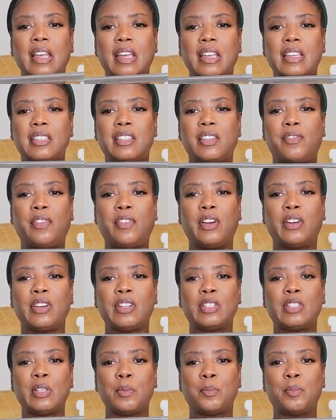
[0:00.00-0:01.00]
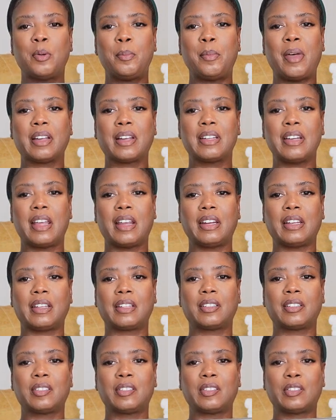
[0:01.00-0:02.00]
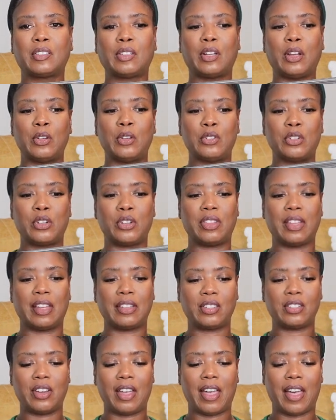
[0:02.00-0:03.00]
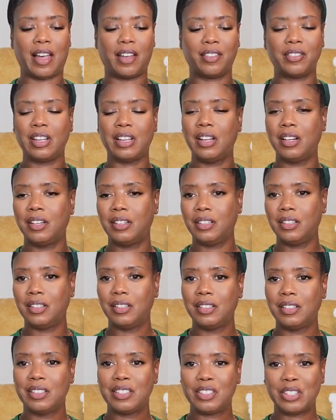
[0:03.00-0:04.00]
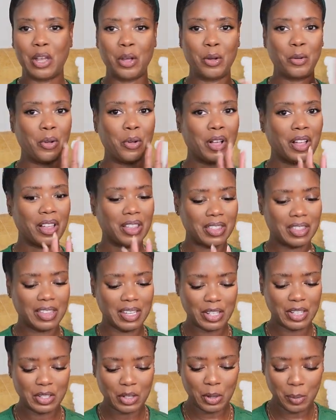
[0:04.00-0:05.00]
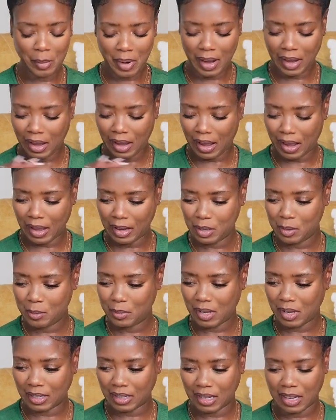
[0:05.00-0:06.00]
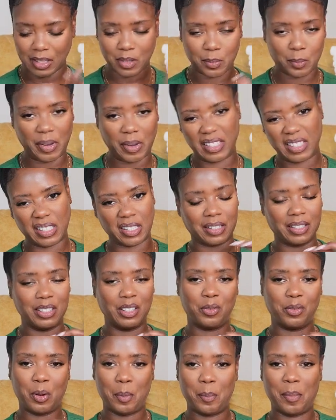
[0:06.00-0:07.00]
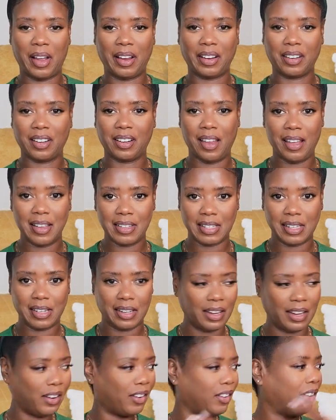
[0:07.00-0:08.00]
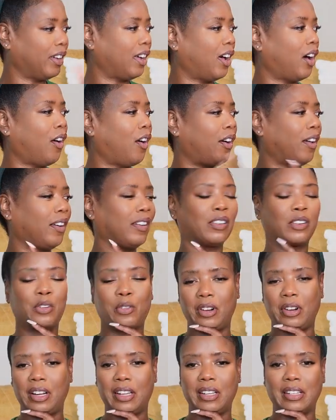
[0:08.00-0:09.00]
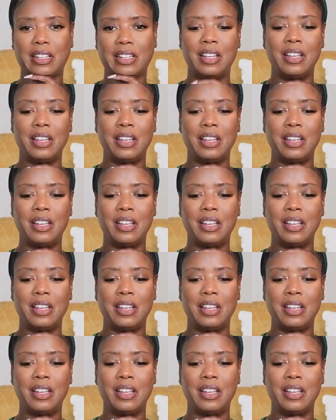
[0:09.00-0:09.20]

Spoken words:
is the very simple magnetic closure that you have. So these are my items, I guess, basically from my closet area, all acrylic